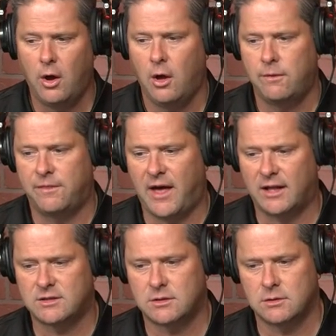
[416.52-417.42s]
that
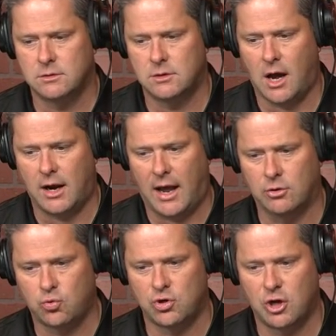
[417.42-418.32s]
that's not how
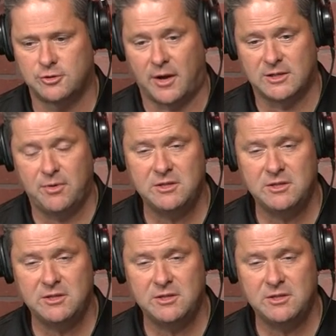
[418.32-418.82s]
Georgia goes about its business